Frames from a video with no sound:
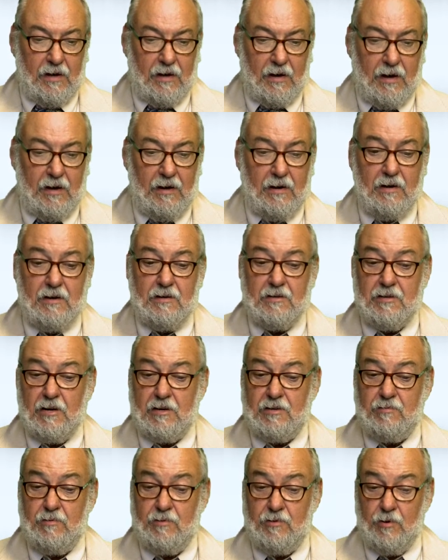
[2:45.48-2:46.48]
Getting in
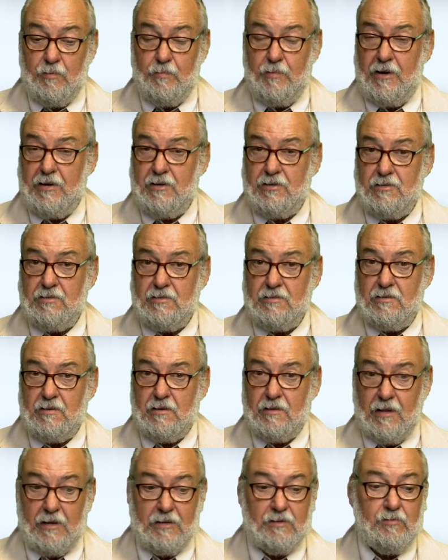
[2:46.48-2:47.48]
touch with your patient,
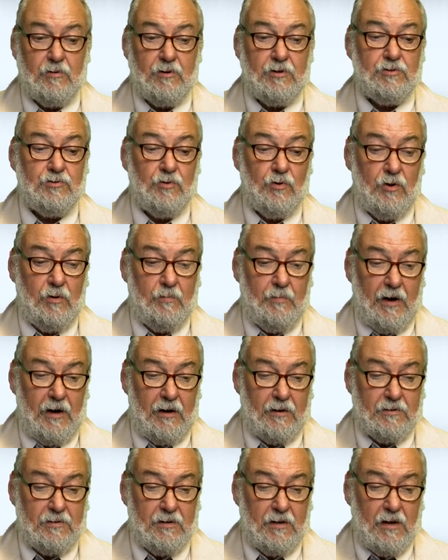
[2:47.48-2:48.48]
that's what it's all
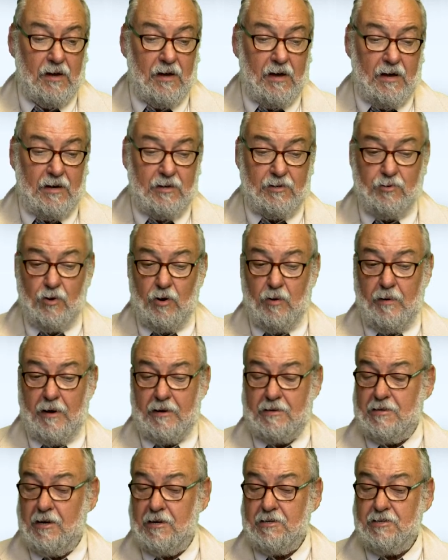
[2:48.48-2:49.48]
about. It's all
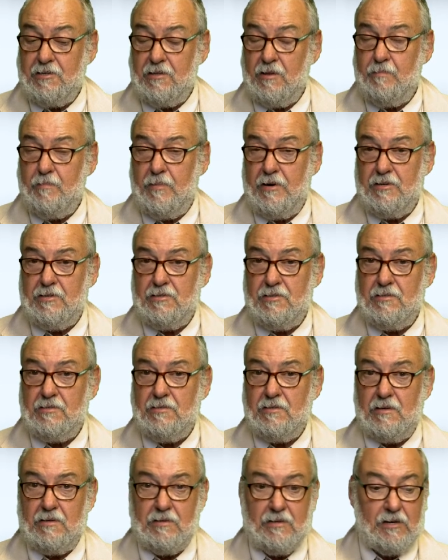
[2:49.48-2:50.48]
about touching the
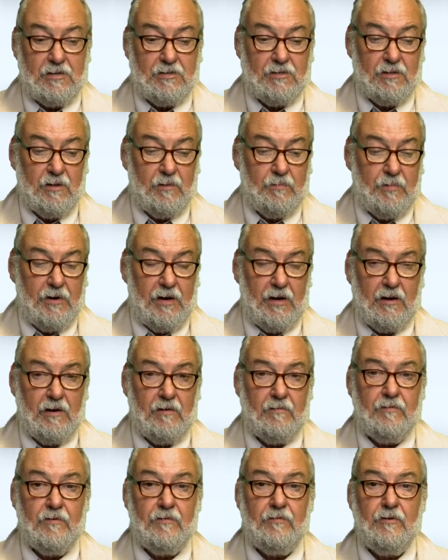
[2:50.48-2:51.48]
patient and touching the pain.
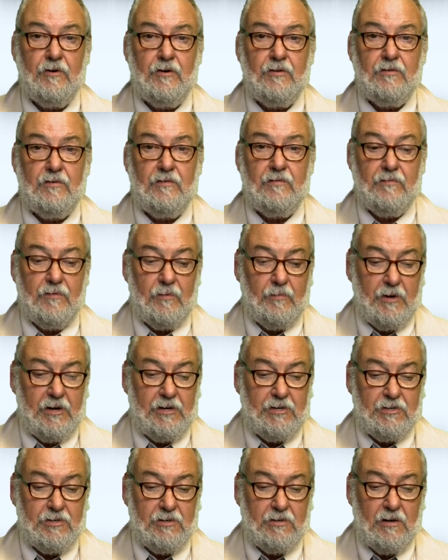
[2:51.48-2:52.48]
And for further
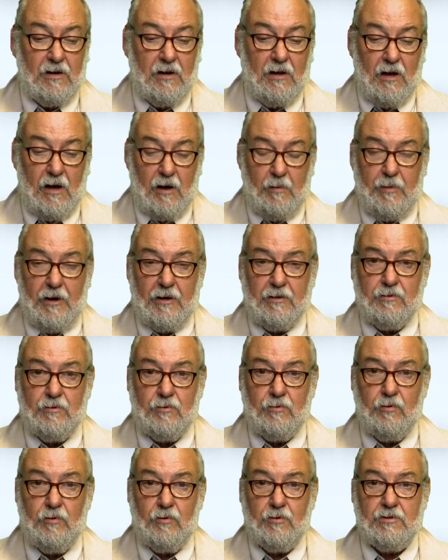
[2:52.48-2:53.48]
information about the
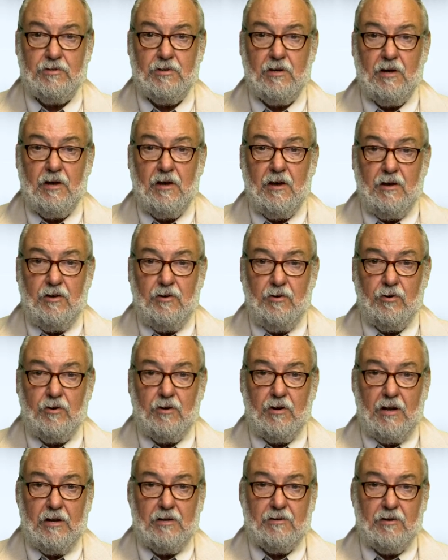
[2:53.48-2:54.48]
course, you
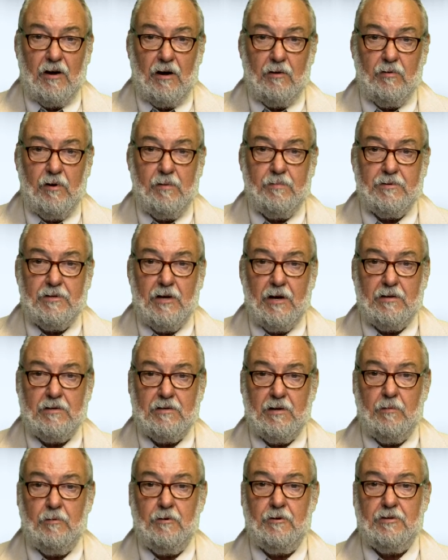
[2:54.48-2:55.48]
can enter our website
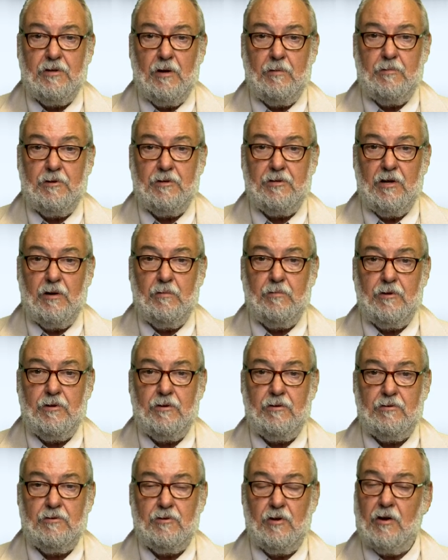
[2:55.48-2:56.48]

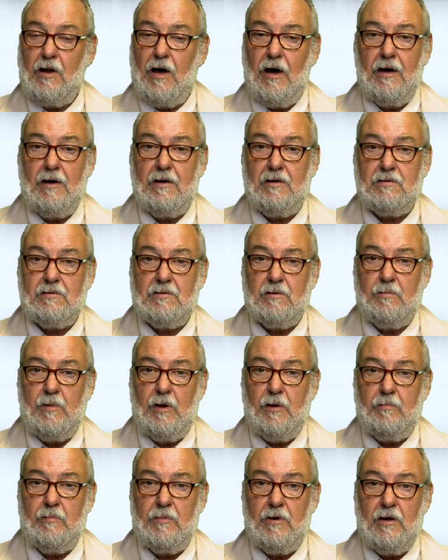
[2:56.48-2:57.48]

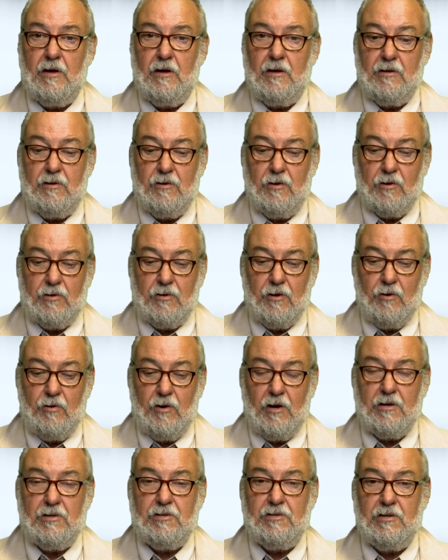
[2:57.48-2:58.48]

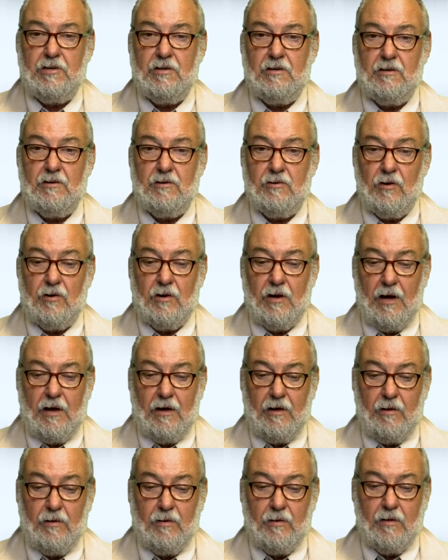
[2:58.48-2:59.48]

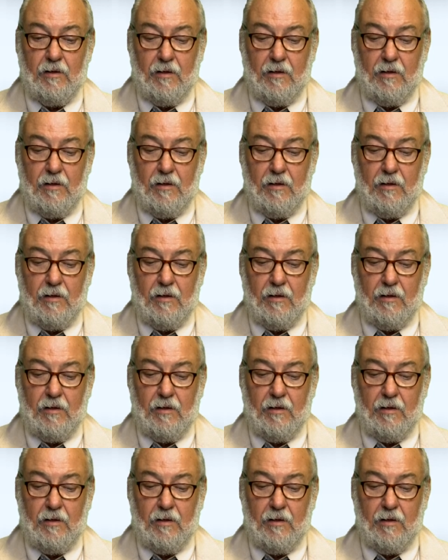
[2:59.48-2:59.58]
www.ismm.org.il.